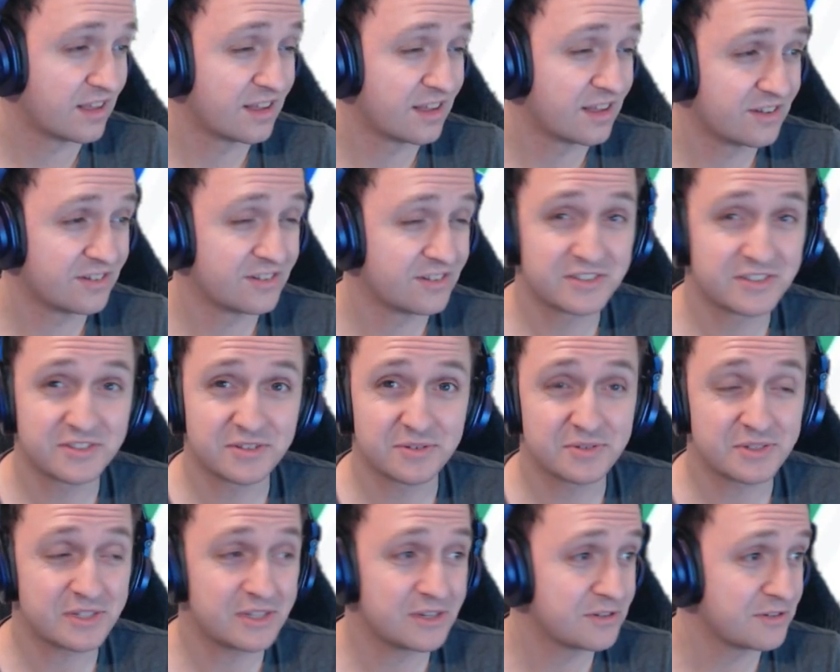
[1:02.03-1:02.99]
Oh, it's so
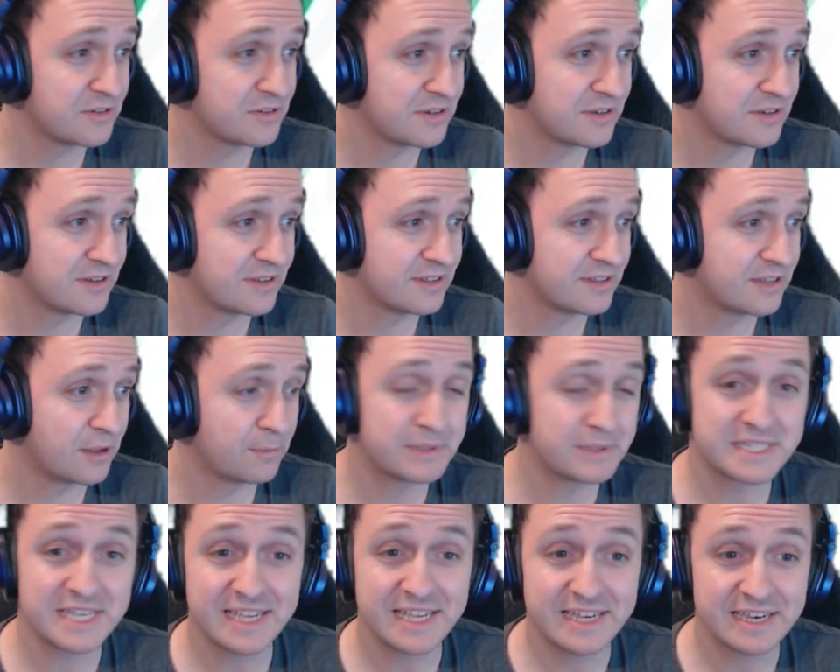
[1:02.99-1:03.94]
slow. Number
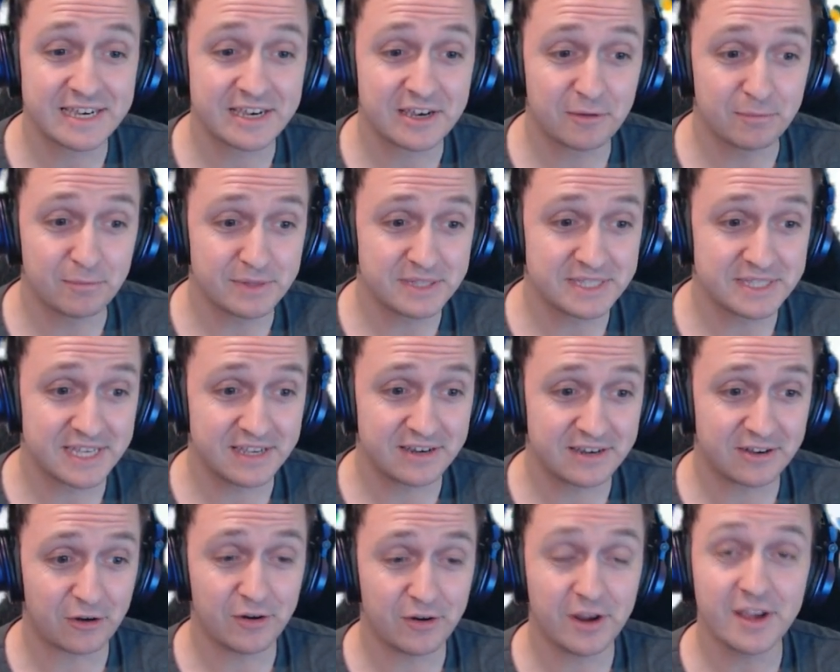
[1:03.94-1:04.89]
10. All
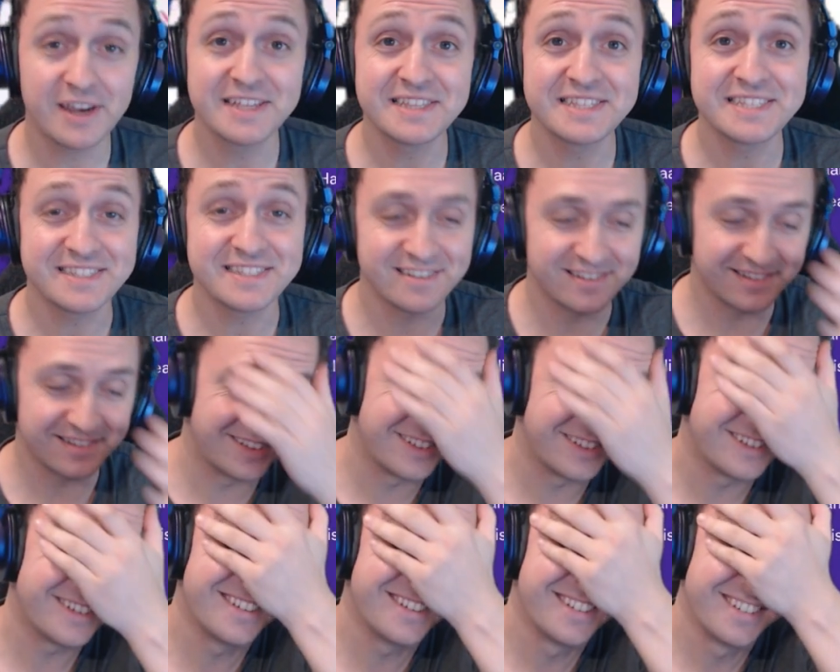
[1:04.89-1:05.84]
right, it's
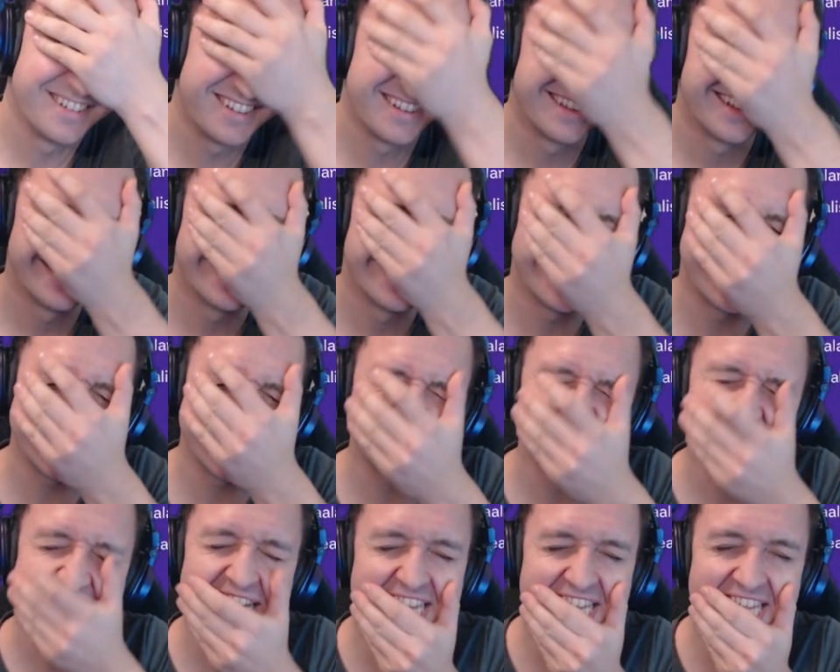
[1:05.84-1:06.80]
it's
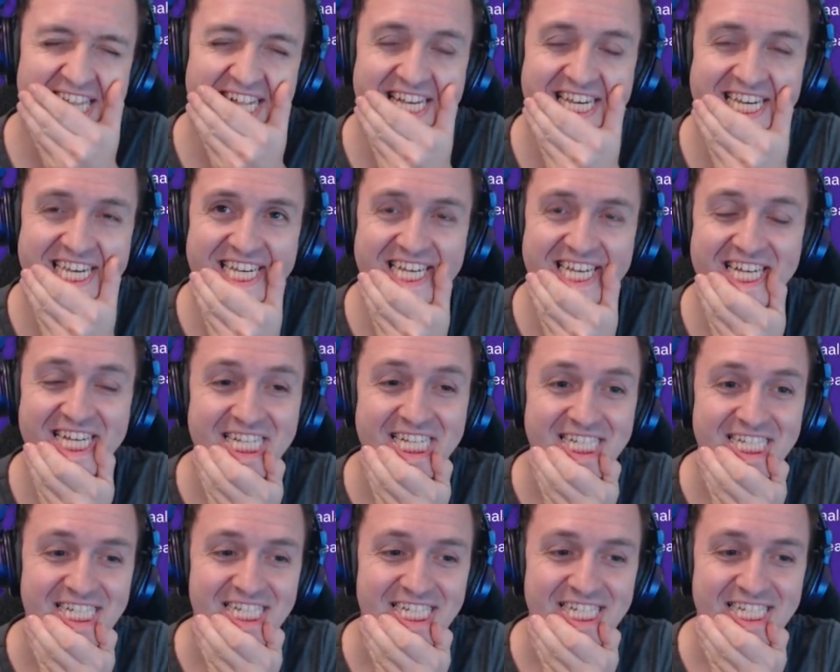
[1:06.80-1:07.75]
Haaland.
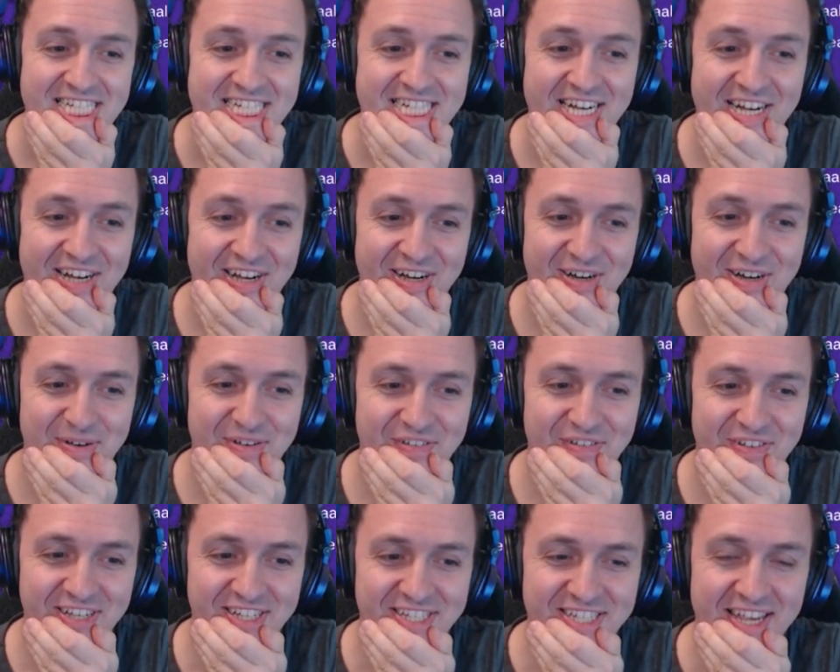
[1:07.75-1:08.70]
Oh, we've
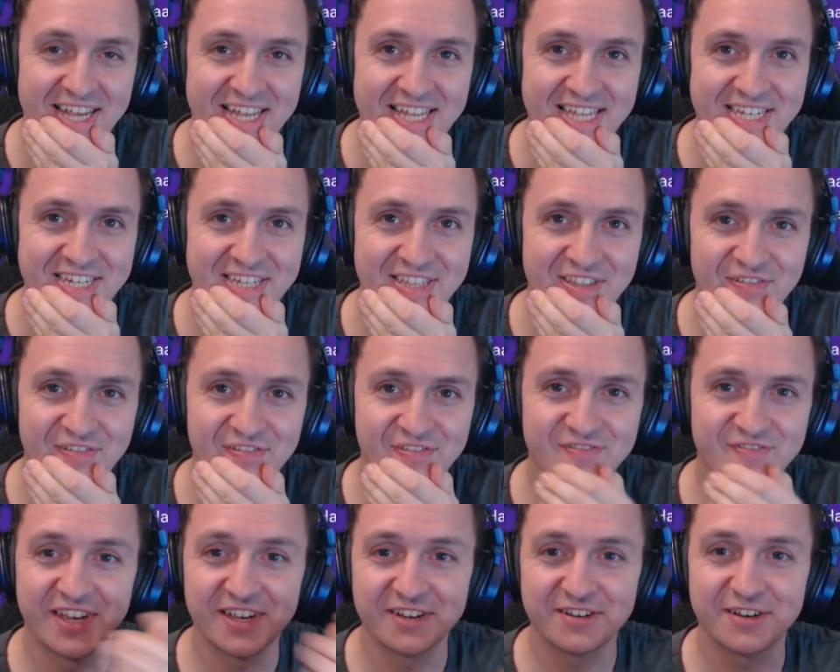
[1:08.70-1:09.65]
lost Haaland in the
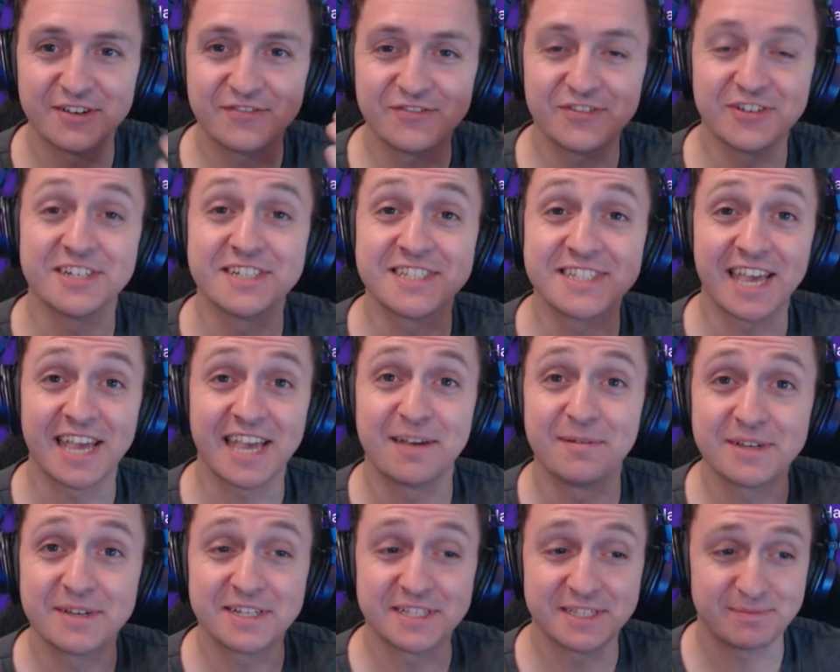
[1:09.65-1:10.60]
very first game
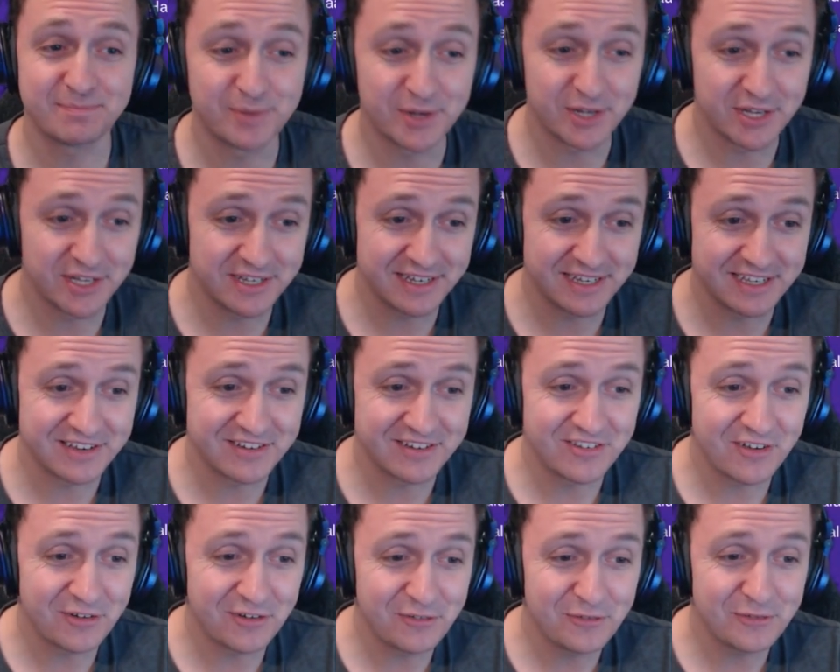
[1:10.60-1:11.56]
against Burnley.
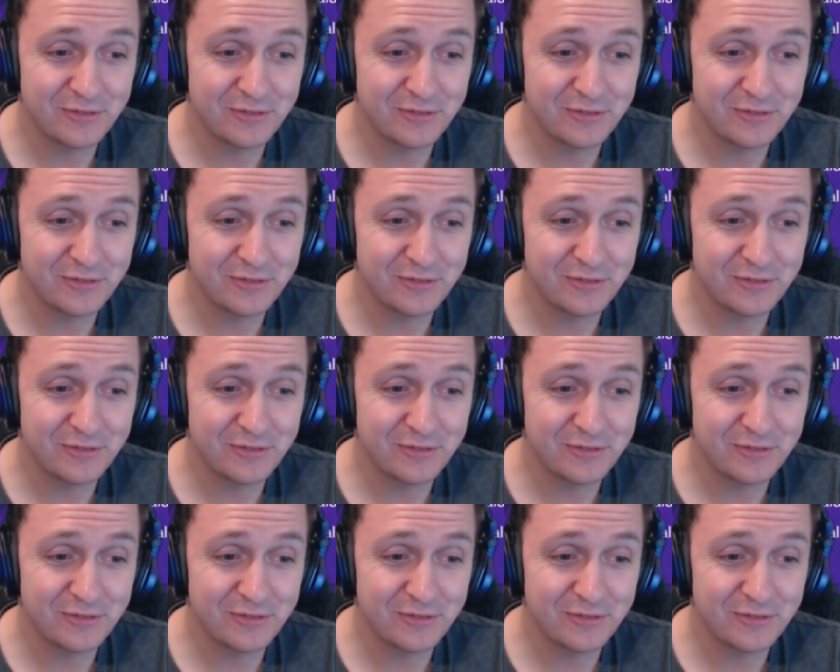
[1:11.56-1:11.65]
No